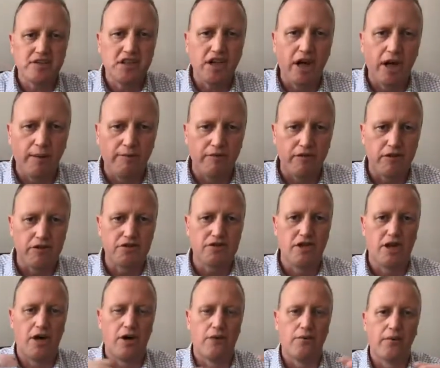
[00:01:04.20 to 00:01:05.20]
comfort
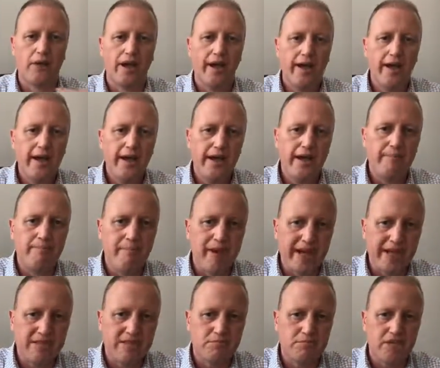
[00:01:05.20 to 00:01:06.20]
zone and
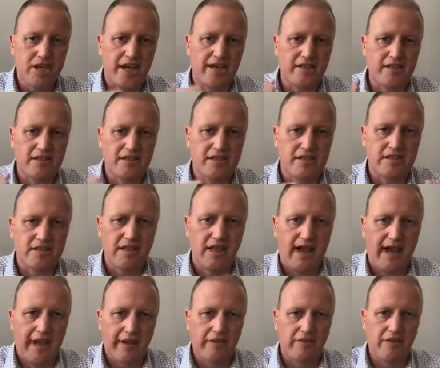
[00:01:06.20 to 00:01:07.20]
make some changes in his
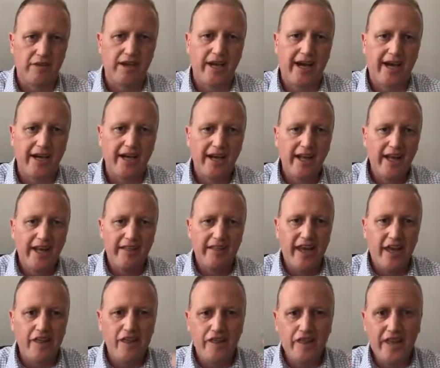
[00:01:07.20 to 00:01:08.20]
life, okay?
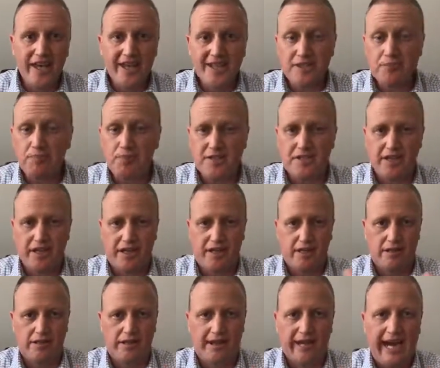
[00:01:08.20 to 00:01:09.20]
Now, this
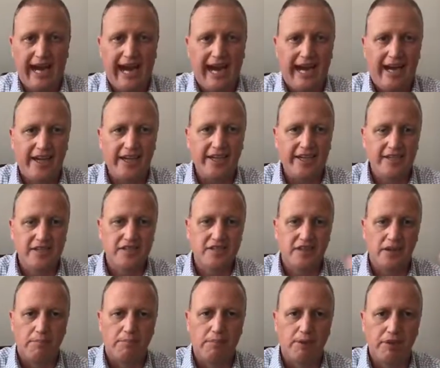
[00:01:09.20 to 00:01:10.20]
particular guy is
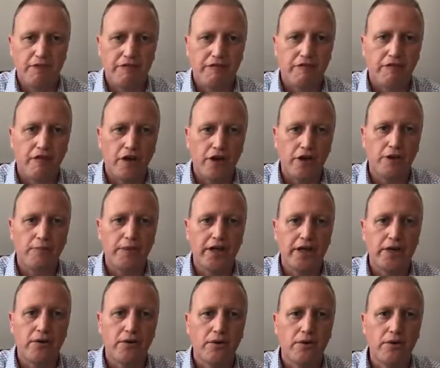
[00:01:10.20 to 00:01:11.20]
the
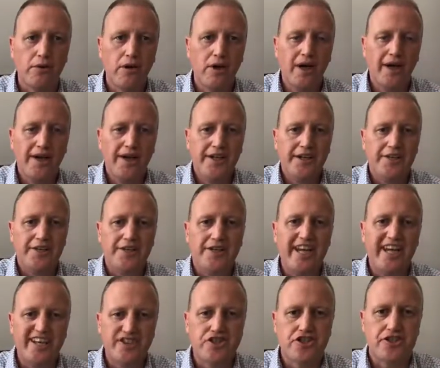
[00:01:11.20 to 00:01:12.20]
proverbial
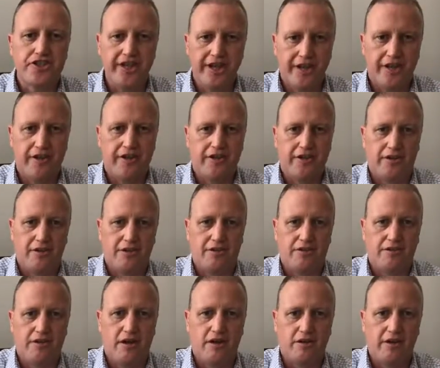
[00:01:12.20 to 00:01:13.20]
ditch digger,
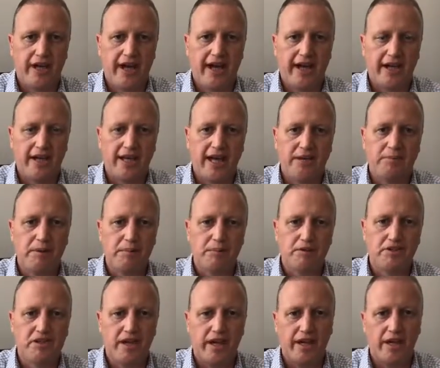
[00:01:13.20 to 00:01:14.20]
okay? A lot of people
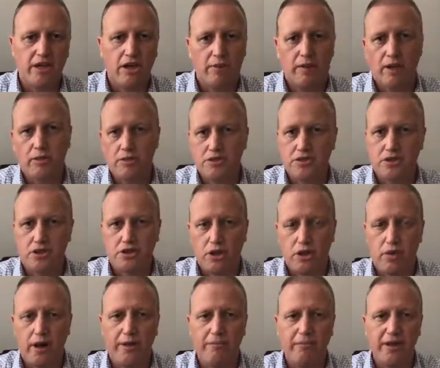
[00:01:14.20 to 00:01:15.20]
say nobody wants to
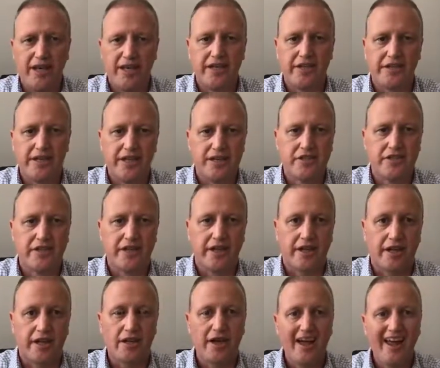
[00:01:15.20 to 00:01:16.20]
grow up being a ditch
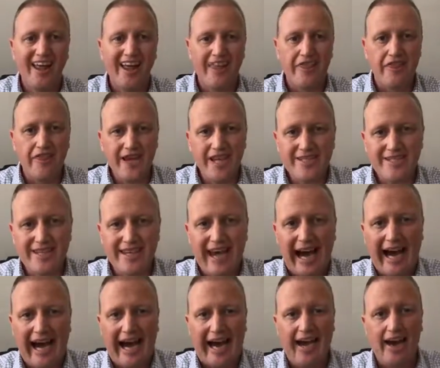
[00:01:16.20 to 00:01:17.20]
digger. This
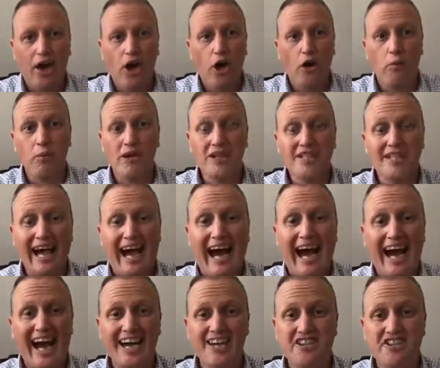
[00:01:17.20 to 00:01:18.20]
guy was
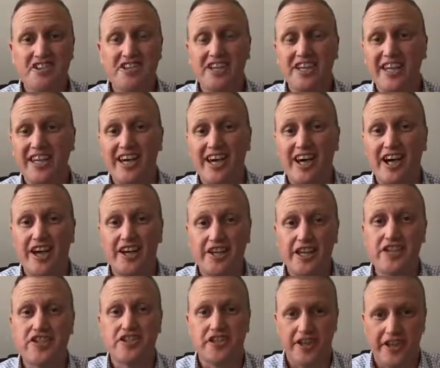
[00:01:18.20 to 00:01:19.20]
actually a
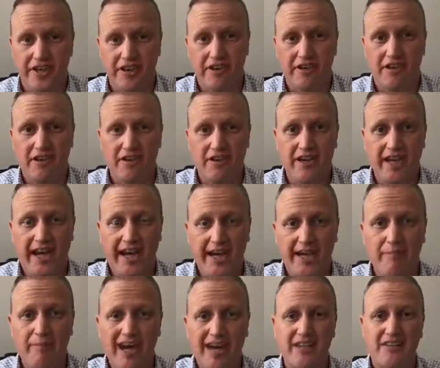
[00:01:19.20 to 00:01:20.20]
ditch digger, okay?
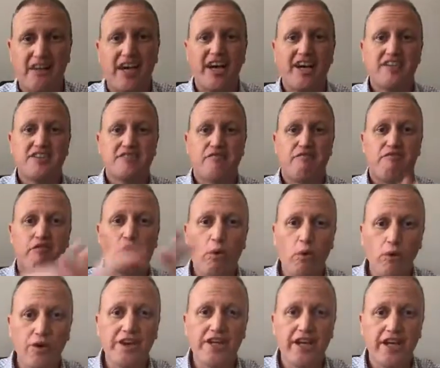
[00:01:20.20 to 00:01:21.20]
About
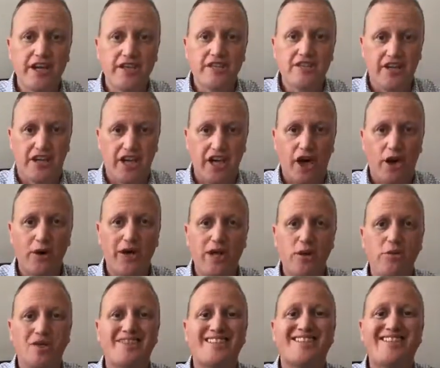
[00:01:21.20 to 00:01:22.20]
4 years ago, he
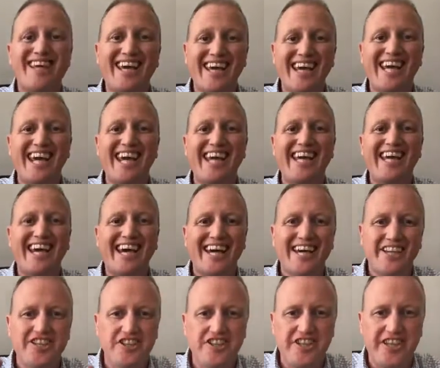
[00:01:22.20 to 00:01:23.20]
was digging
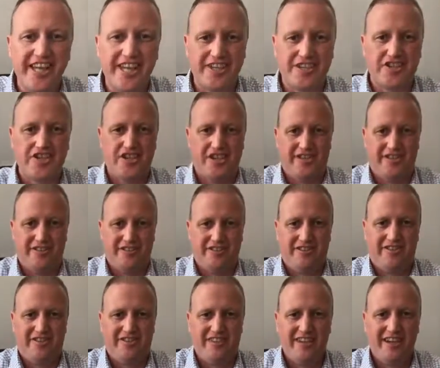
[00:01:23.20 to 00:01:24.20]

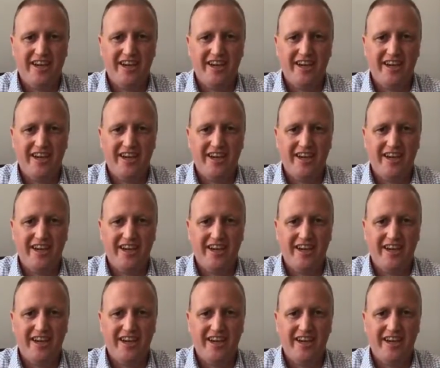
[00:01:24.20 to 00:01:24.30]
ditches,